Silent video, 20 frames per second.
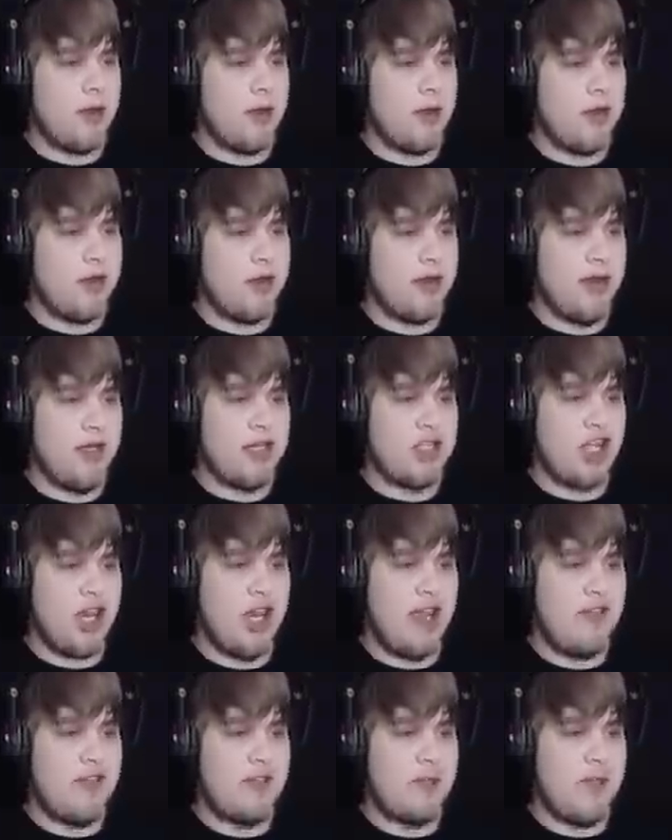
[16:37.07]
And he
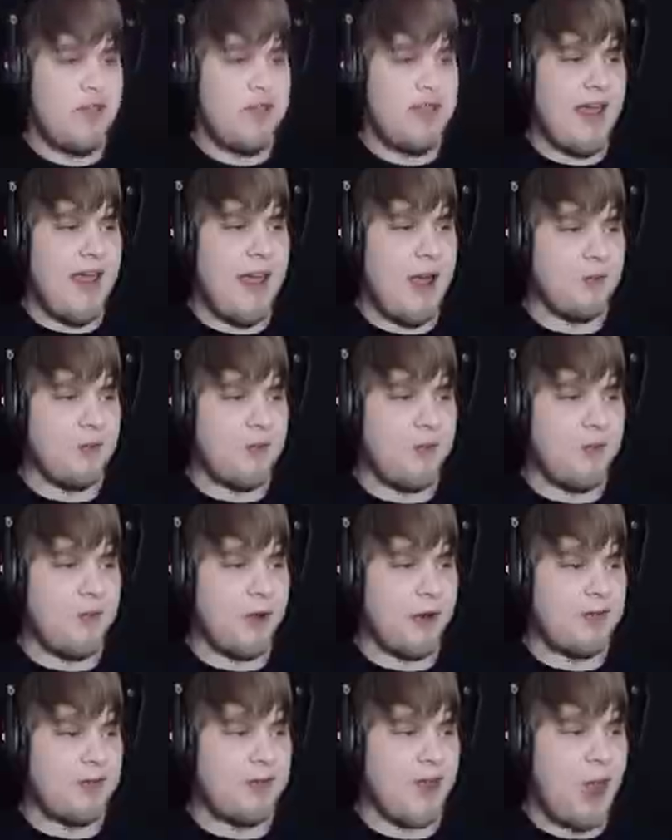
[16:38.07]
chased me down the
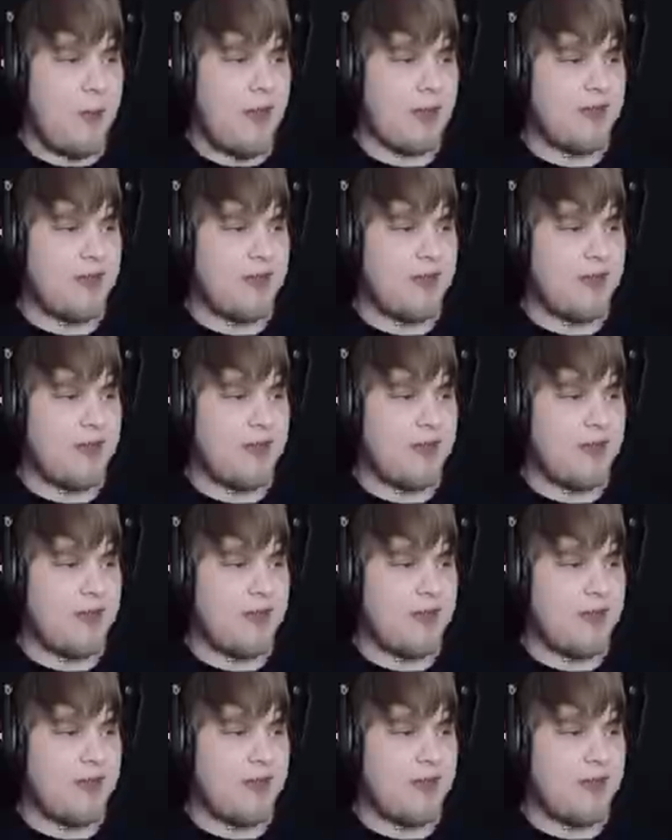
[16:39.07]
first time I